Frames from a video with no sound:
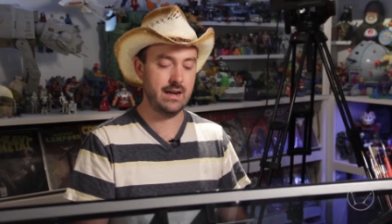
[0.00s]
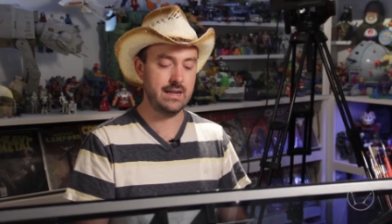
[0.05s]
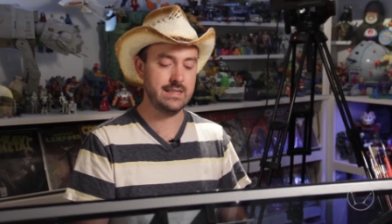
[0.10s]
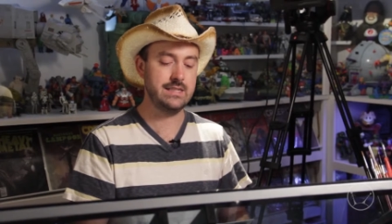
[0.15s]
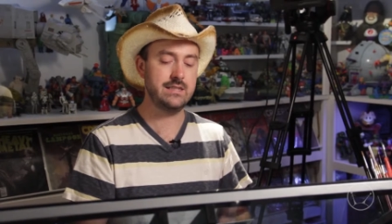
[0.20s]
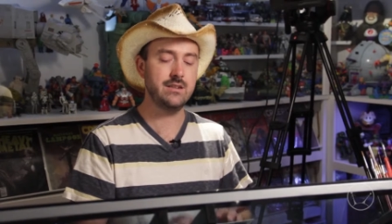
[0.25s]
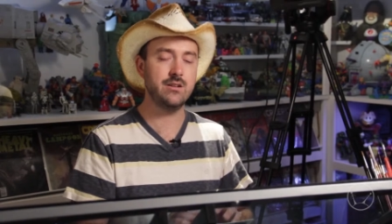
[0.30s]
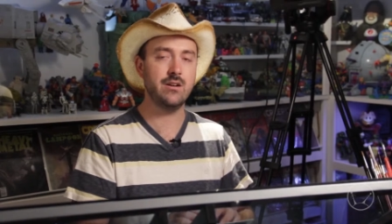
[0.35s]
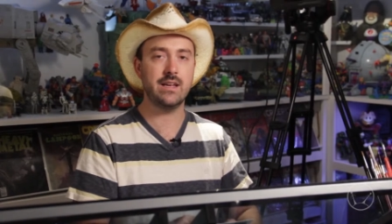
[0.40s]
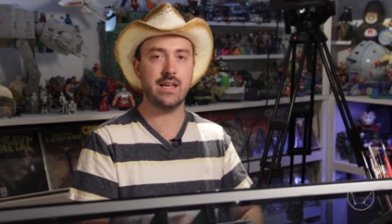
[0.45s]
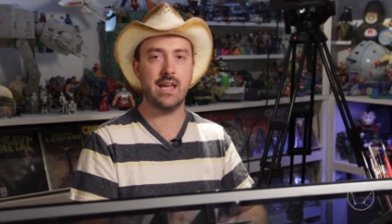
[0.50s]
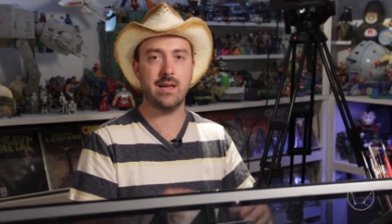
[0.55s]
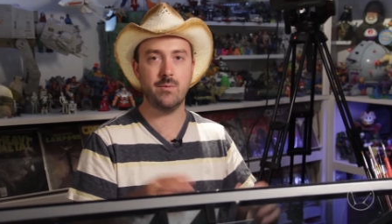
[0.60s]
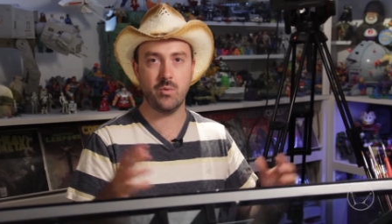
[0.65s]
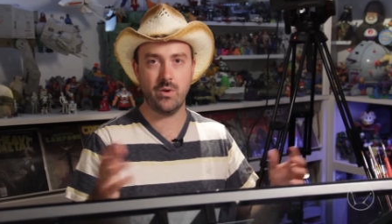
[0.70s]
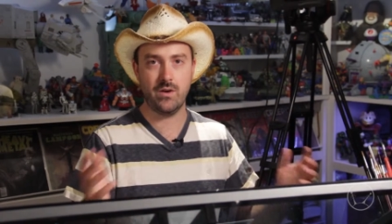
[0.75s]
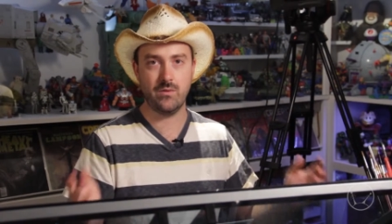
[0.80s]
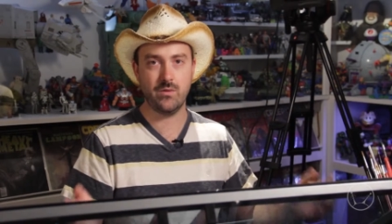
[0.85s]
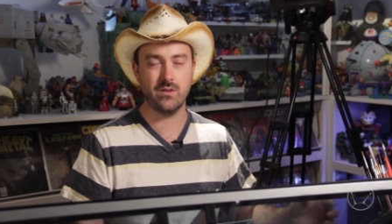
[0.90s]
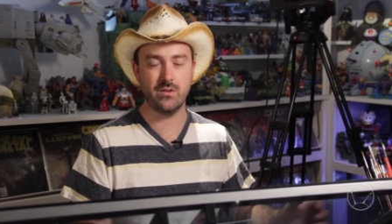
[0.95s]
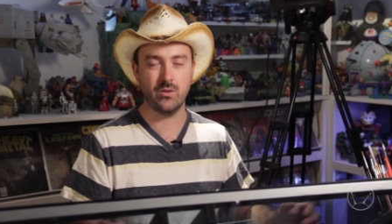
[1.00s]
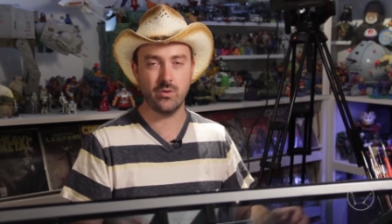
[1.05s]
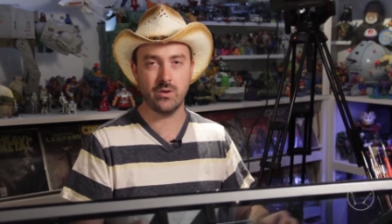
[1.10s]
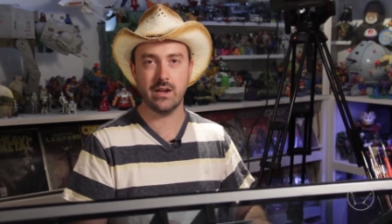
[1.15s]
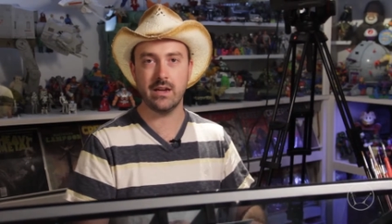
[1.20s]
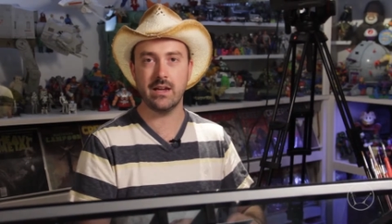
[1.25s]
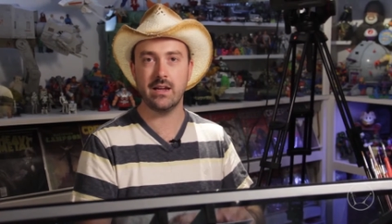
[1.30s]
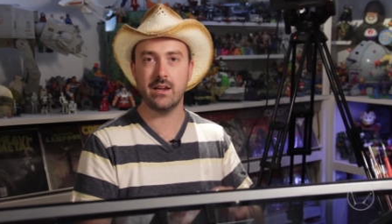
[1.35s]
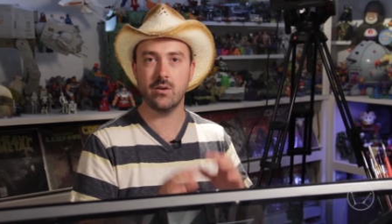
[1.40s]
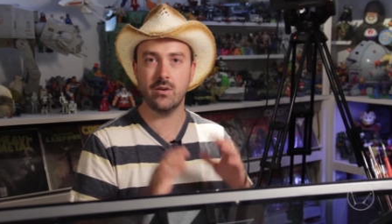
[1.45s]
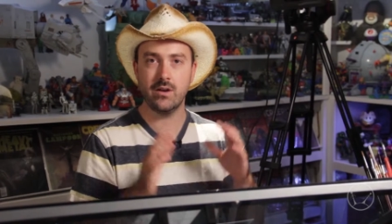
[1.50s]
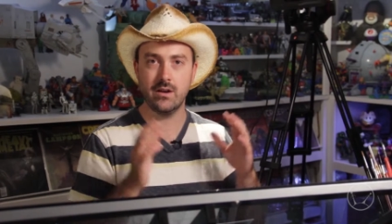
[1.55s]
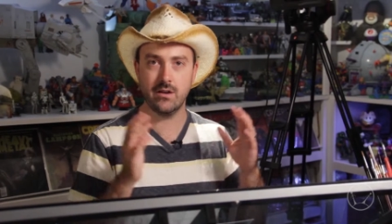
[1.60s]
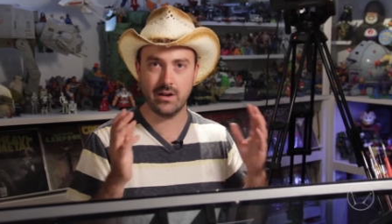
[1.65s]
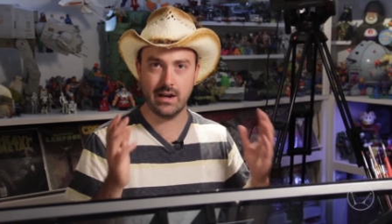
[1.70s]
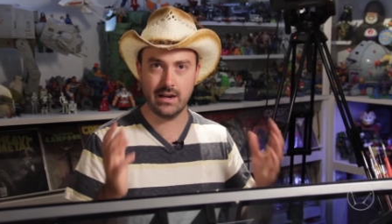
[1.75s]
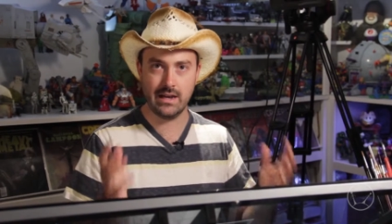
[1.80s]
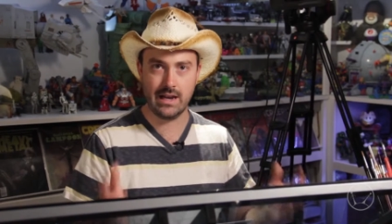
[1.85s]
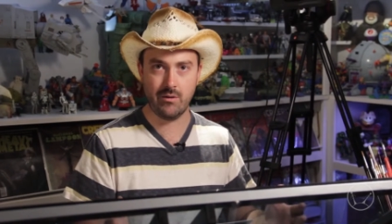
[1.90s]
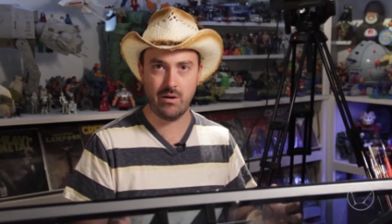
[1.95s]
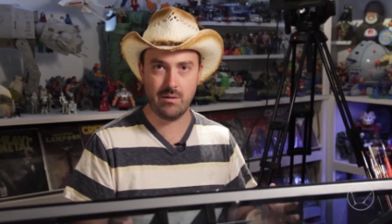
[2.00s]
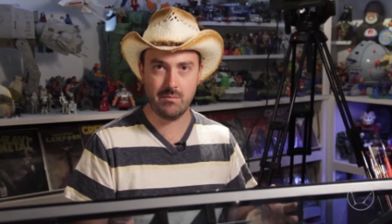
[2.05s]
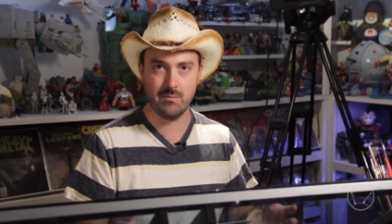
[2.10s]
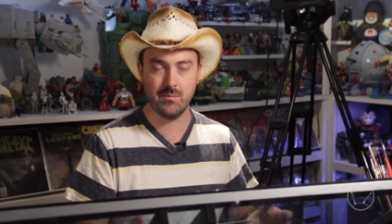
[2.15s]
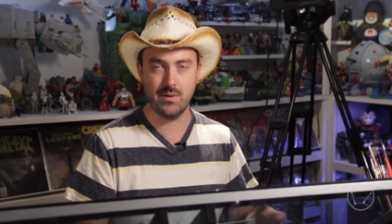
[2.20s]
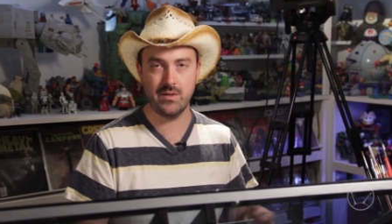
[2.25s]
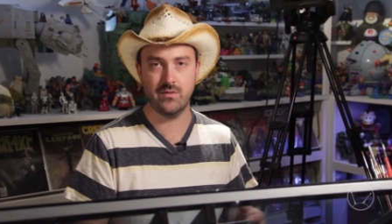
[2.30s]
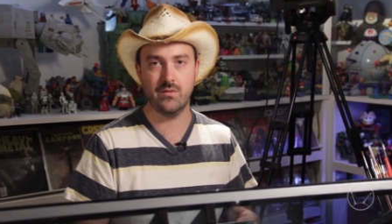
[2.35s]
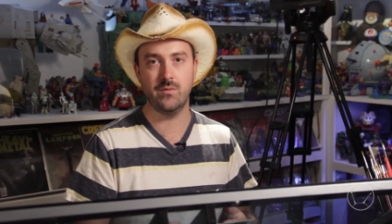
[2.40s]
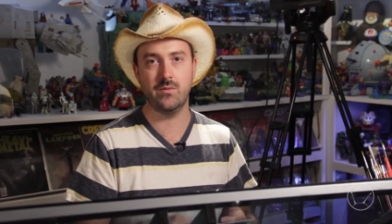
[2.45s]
I still, I came away from it going, you know what, okay, now I'm,